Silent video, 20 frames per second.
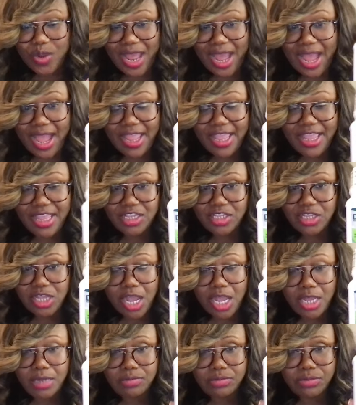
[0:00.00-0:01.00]
I
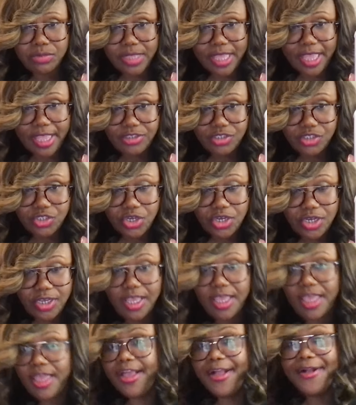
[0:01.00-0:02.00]
um, took.
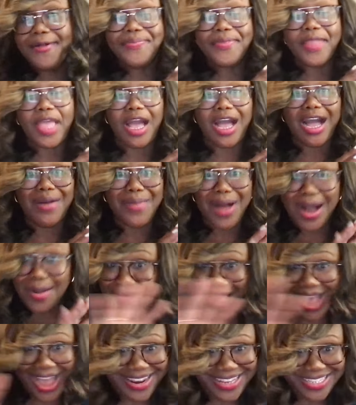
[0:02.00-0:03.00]
Um, I'm
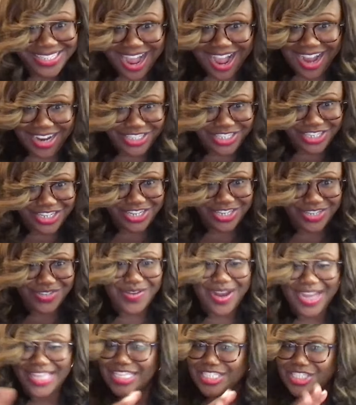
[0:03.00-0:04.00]
not a doctor,
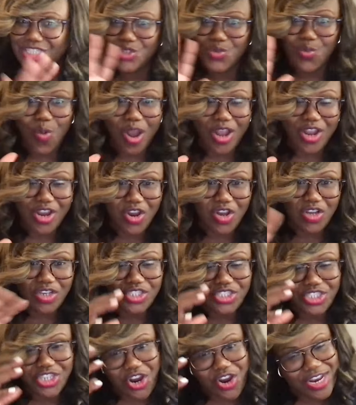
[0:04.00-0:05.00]
right? This is just one
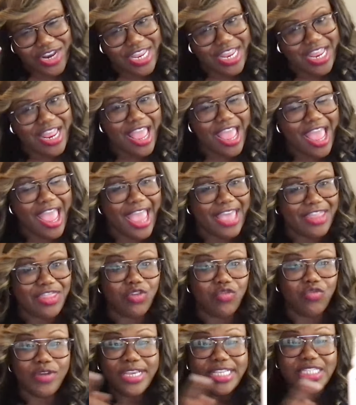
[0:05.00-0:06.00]
girl's journey. And
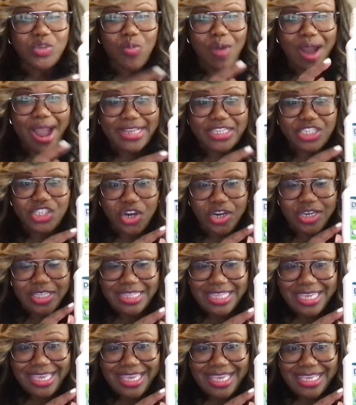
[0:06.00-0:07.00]
the reason why I took
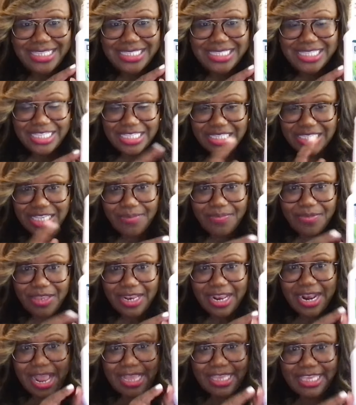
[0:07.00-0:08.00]
this, this is something
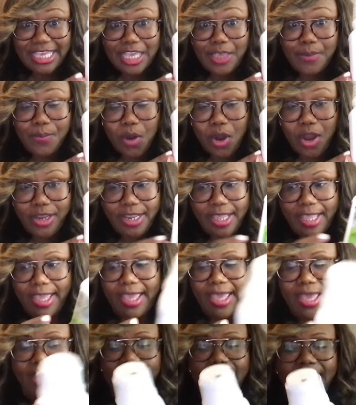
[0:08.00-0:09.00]
that I keep on
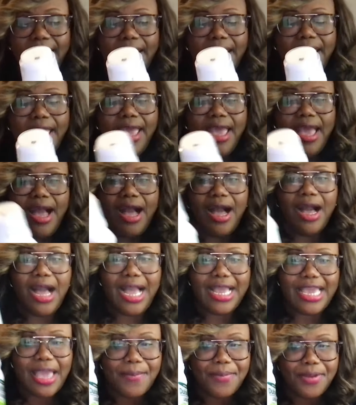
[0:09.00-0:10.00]
hand. Uh,
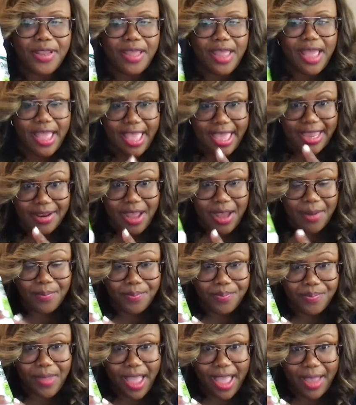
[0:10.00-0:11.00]
I kept it, I had, I,
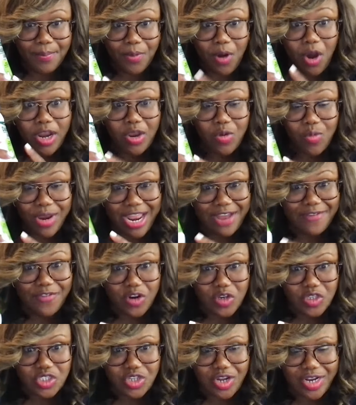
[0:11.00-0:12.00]
I had bought it when I
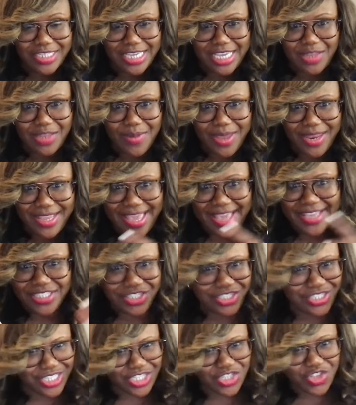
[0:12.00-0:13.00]
first started taking the
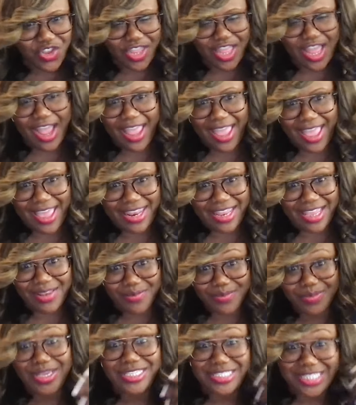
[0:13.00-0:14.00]
medication just so that I had it
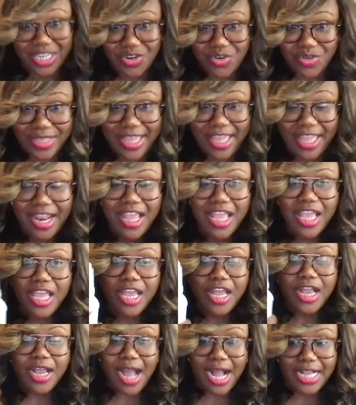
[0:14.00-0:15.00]
because I knew that
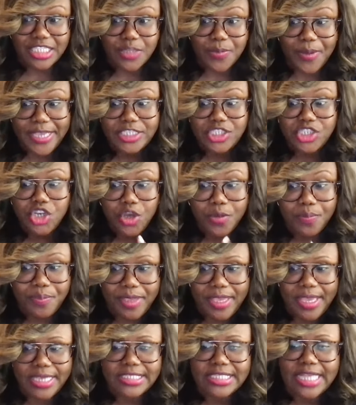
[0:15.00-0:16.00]
constipation could
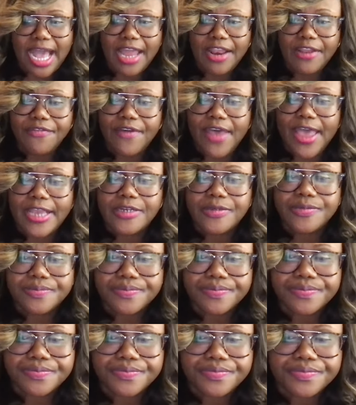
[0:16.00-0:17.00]
be a side effect.
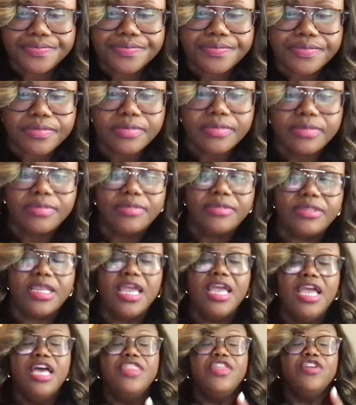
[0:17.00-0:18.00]

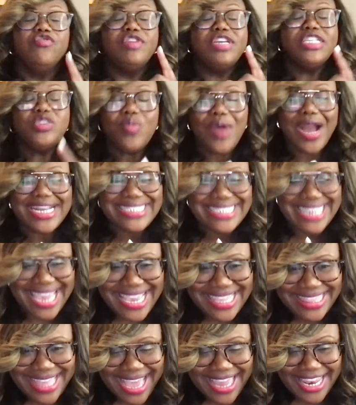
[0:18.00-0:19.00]
The reason why I
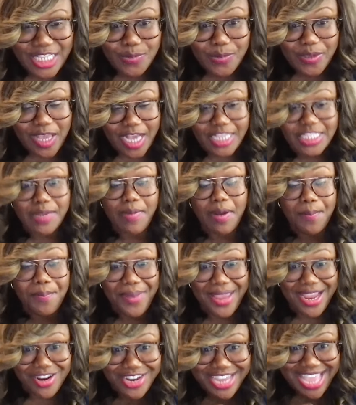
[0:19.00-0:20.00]
take that is because I'm a
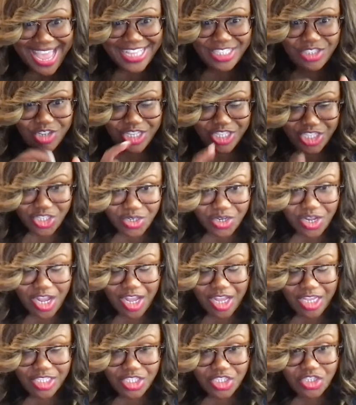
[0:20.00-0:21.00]
bariatric sur
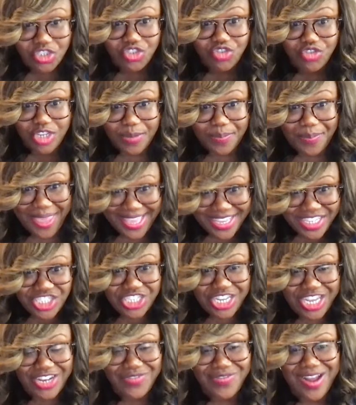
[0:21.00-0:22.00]
uh, surgery
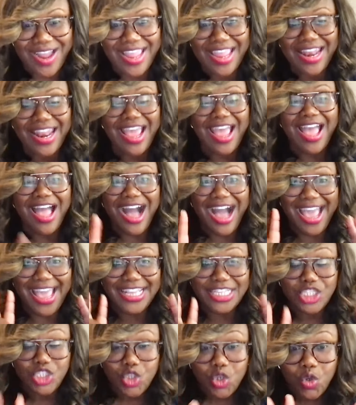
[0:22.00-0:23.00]
patient, right? I
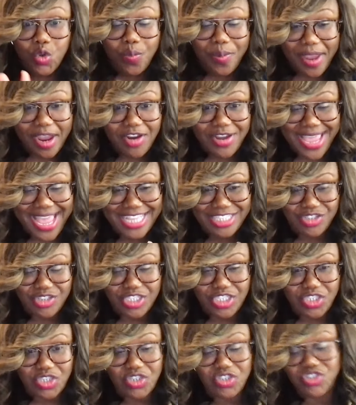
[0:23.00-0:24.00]
had two bariatric
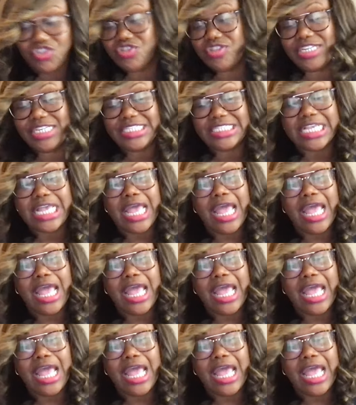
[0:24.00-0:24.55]
surgeries.